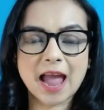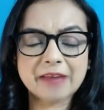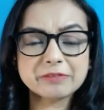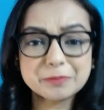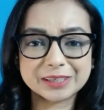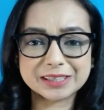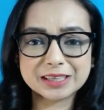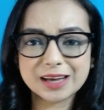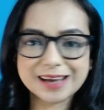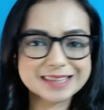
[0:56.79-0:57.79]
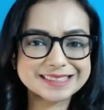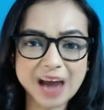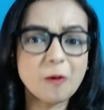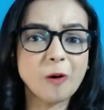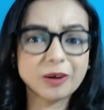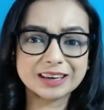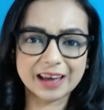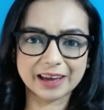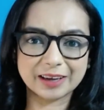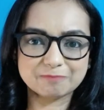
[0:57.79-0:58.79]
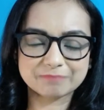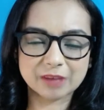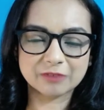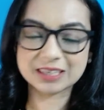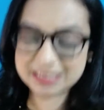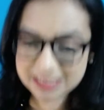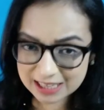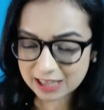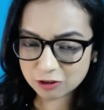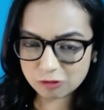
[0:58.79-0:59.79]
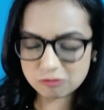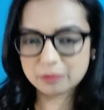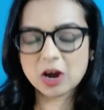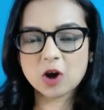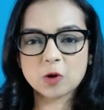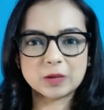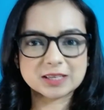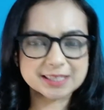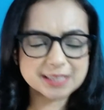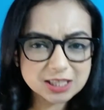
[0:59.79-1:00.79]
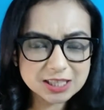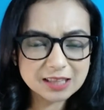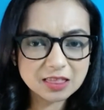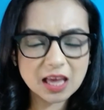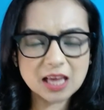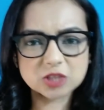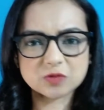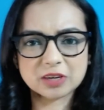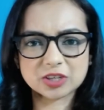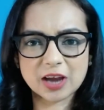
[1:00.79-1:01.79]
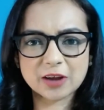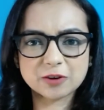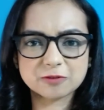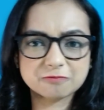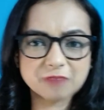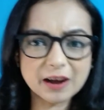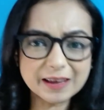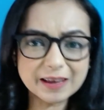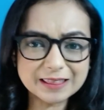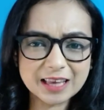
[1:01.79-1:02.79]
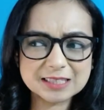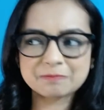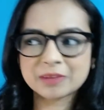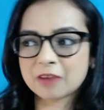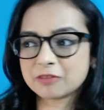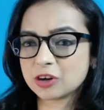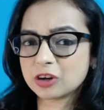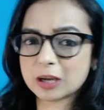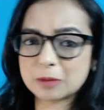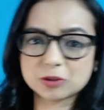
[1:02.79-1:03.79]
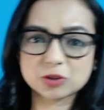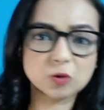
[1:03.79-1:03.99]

Everybody is now online. We are sitting at home, we are searching things, we are trying to find things, we're not able to